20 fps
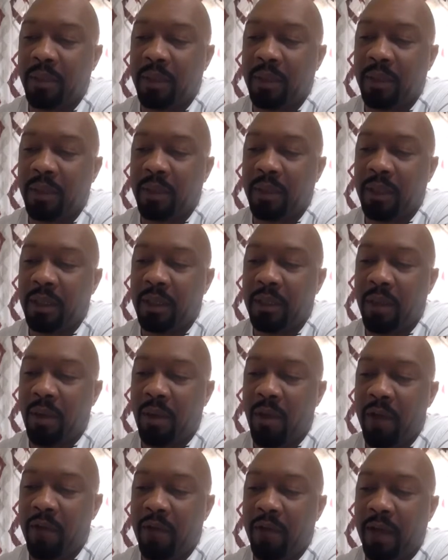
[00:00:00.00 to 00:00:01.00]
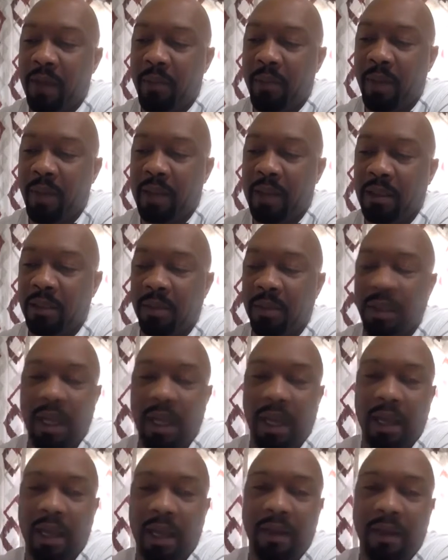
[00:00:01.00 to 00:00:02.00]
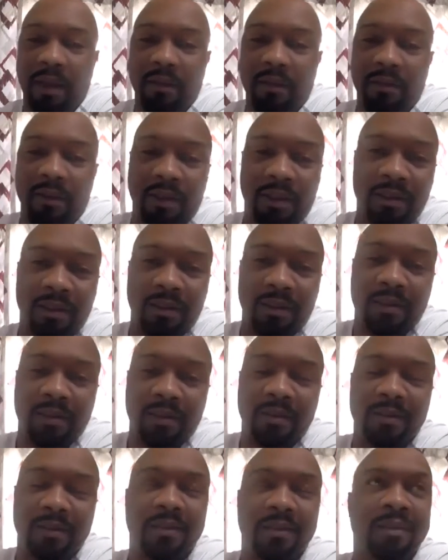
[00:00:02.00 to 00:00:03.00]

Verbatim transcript: A lot of, lot of good stuff. I got, ooh, I, I forgot about that.